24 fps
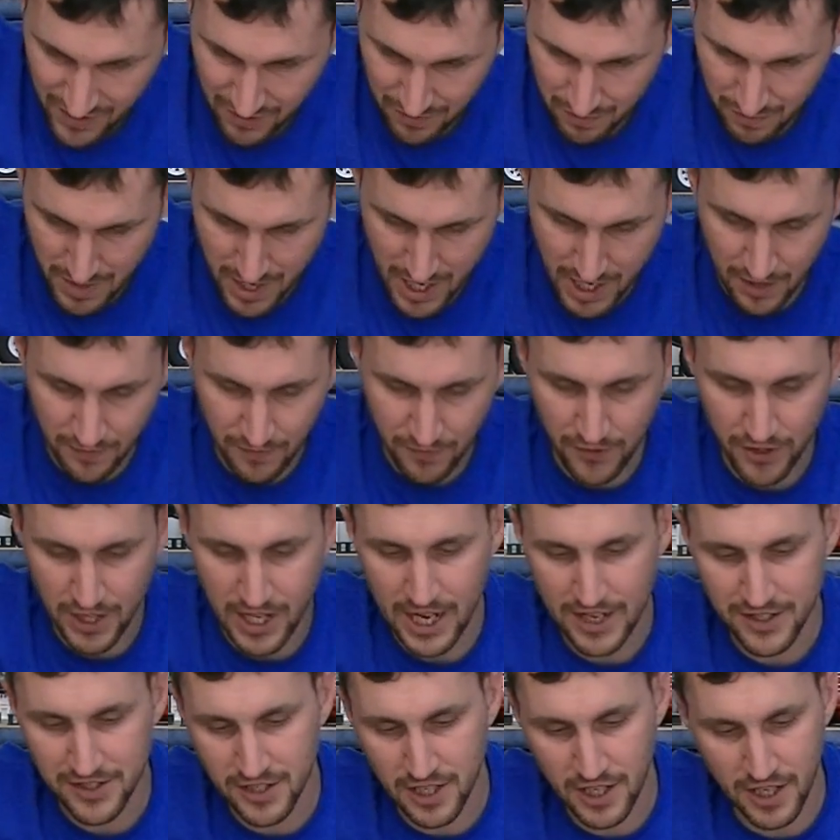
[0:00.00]
made for
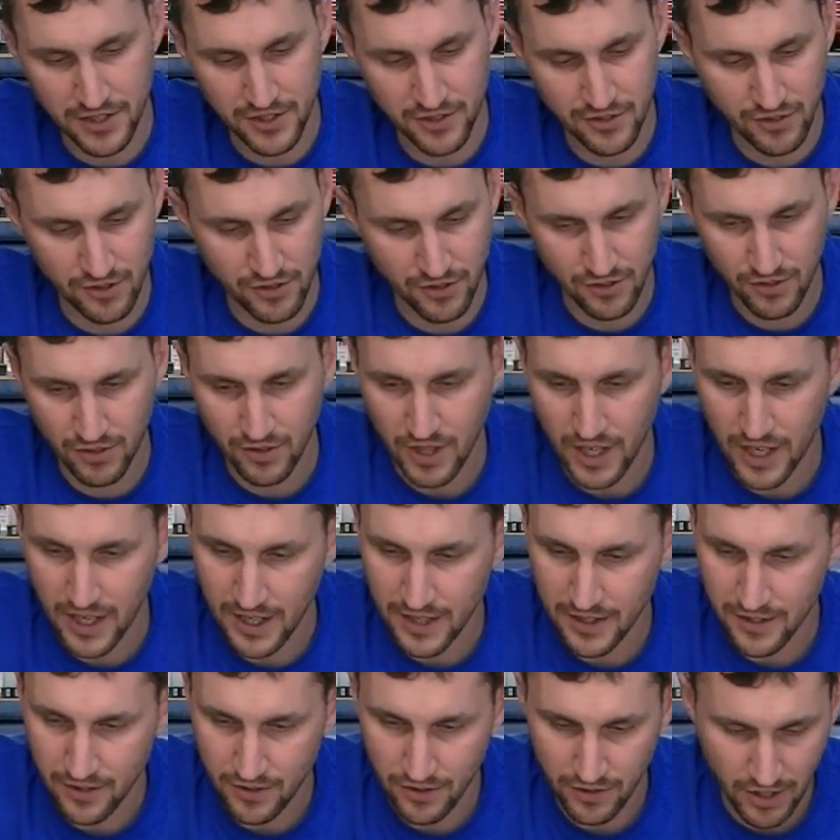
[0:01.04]
that set screw
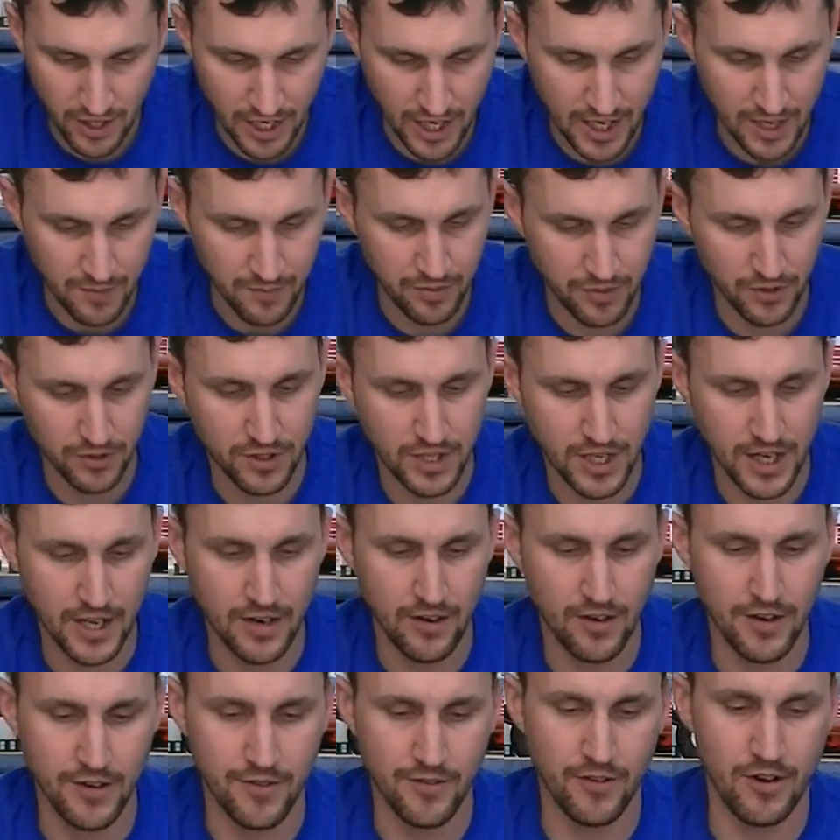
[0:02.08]
and you can't put that
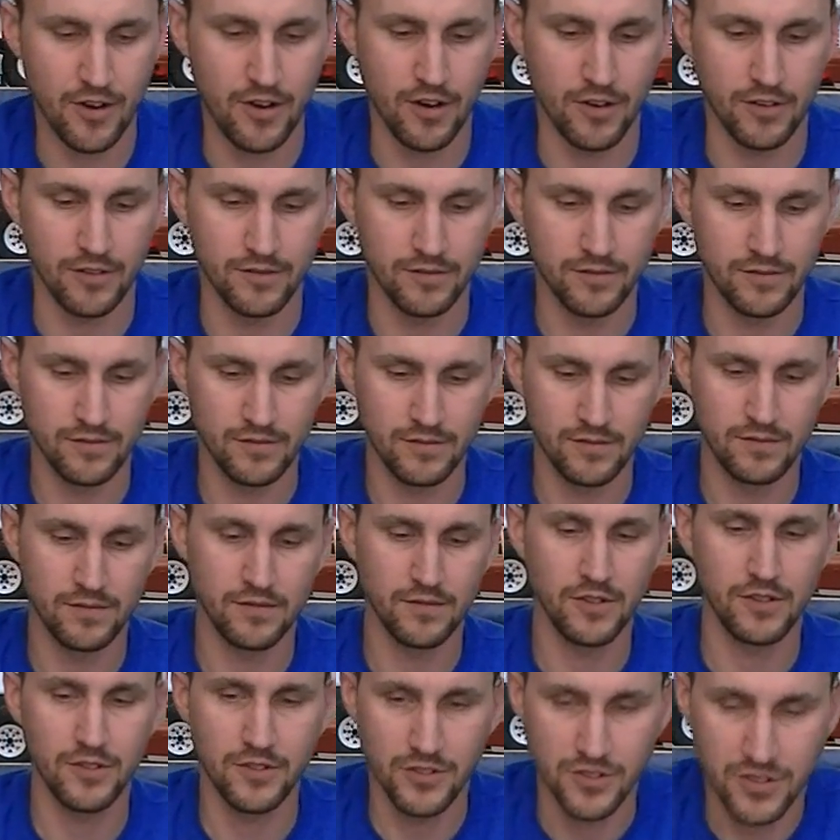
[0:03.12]
on wrong.
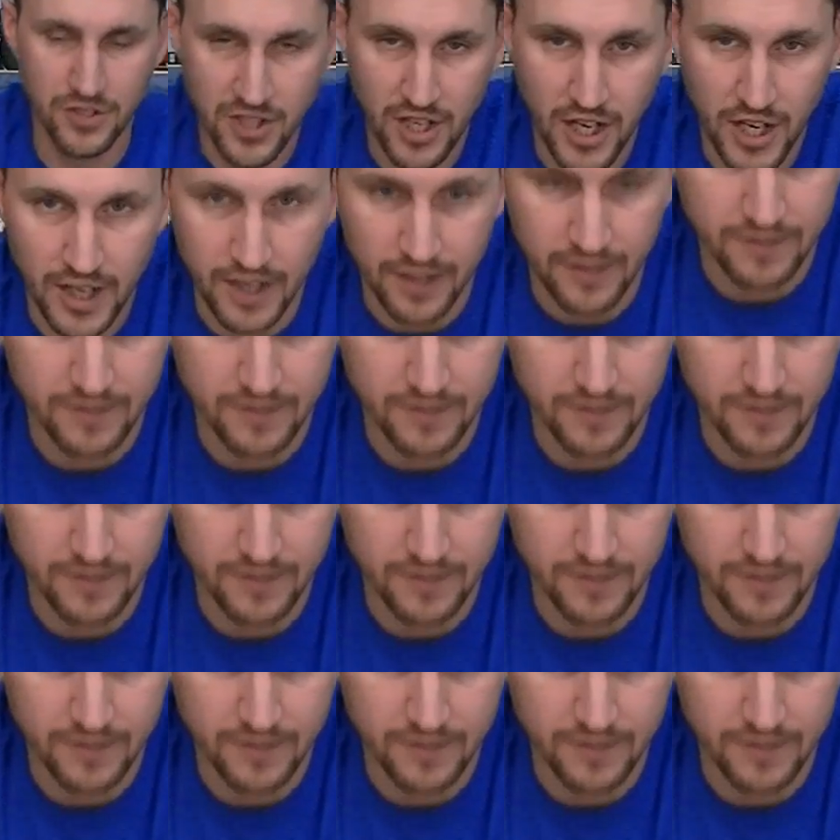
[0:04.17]
You just can't.